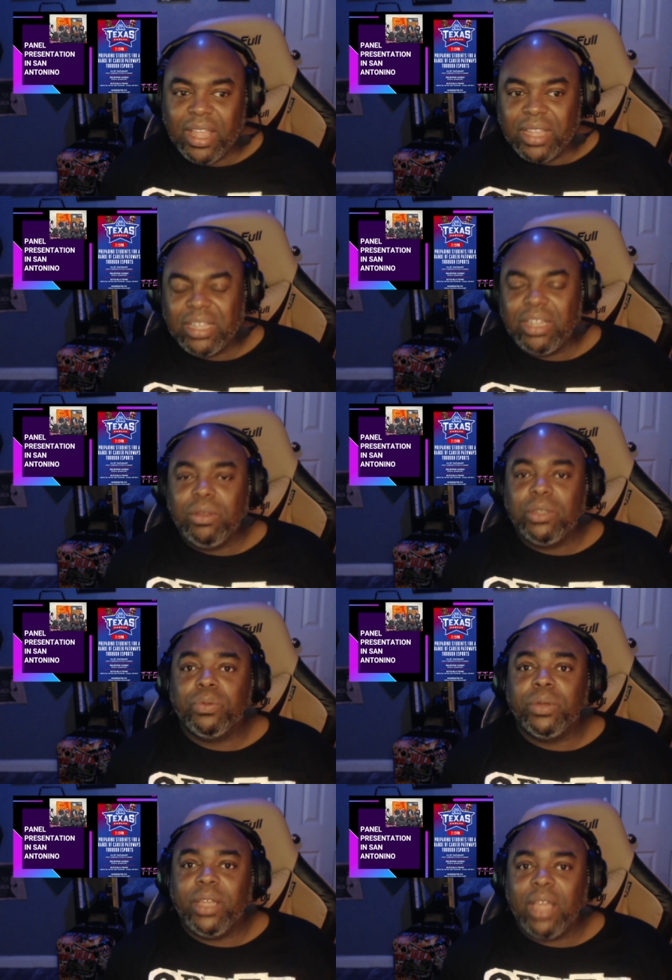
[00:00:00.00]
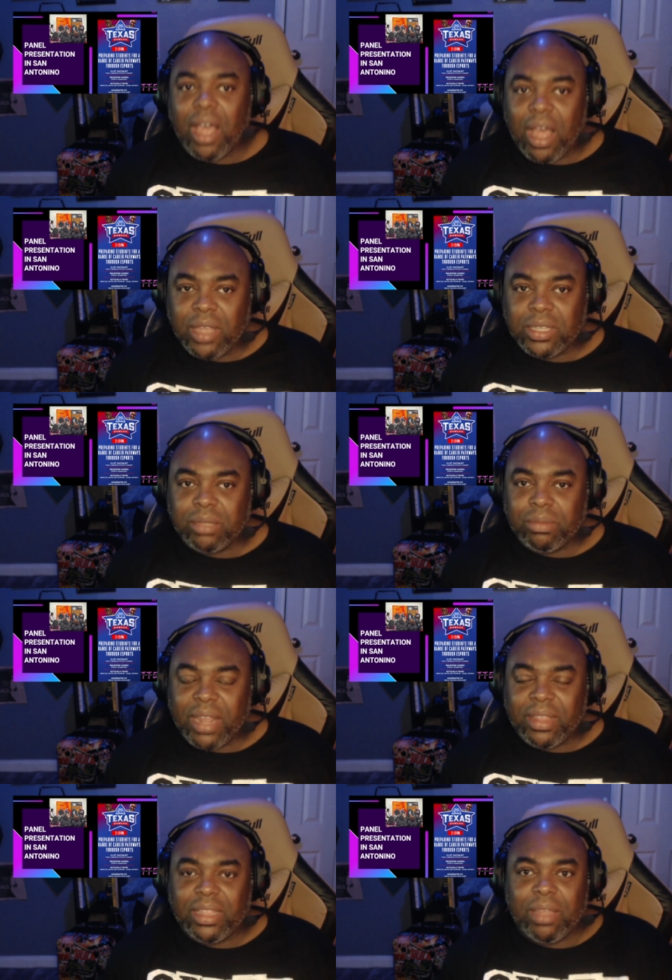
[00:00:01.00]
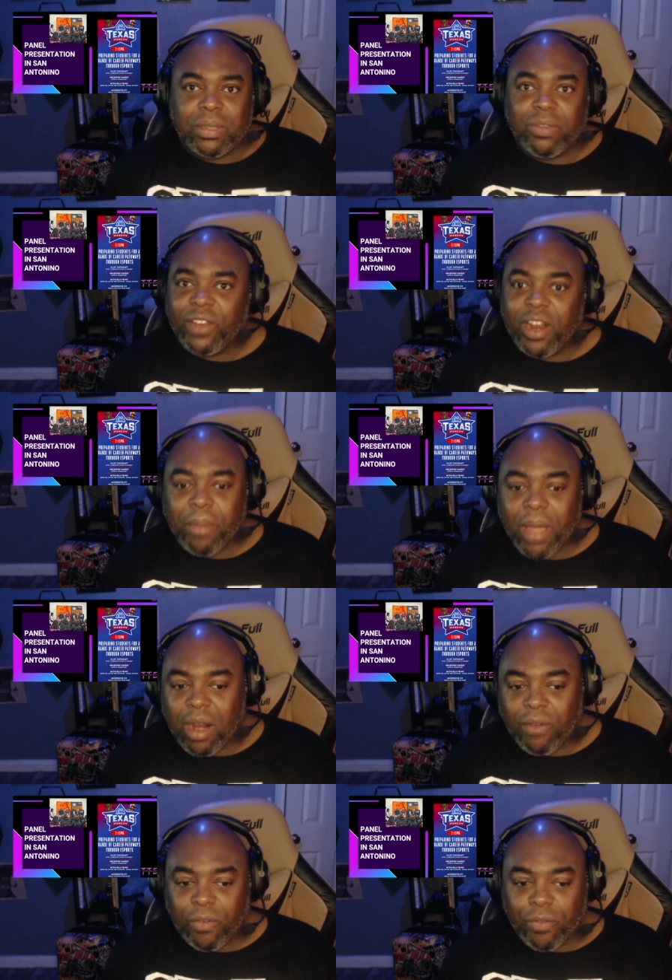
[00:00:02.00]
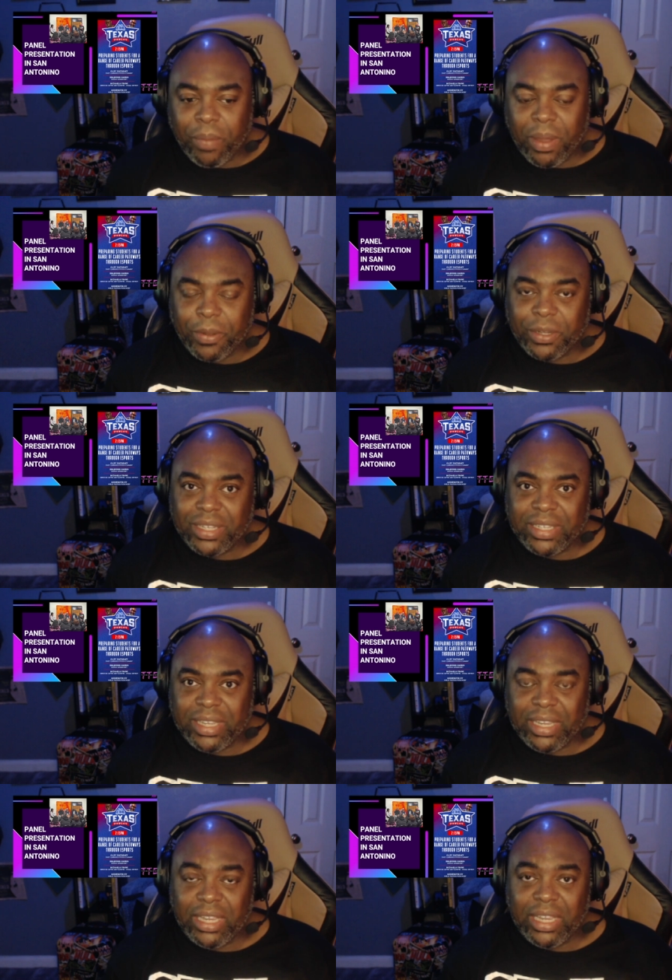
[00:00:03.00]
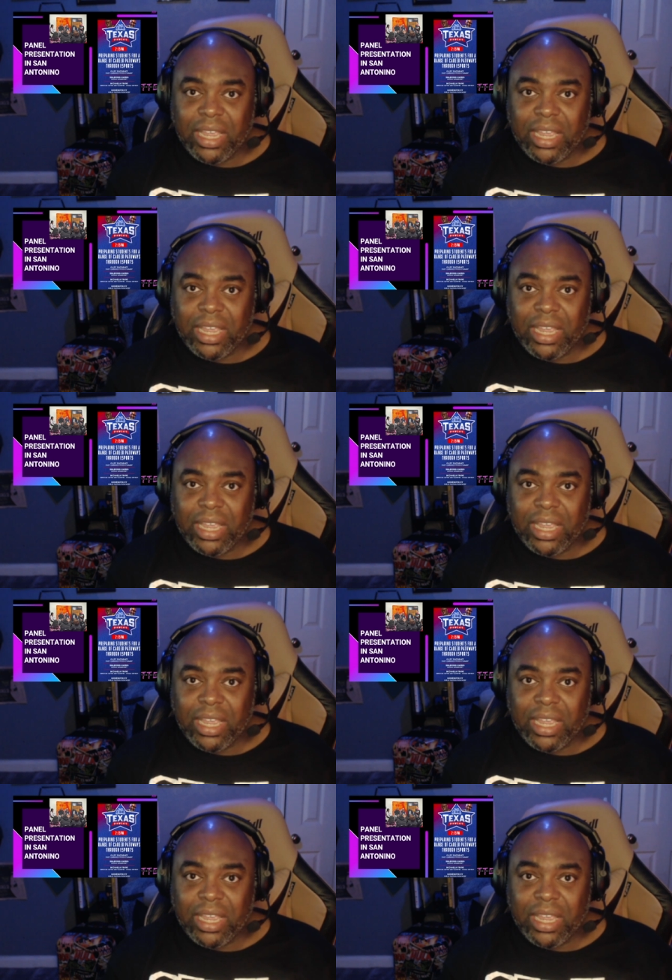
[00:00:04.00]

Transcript: So it was really awesome, and I think that was very powerful for people to see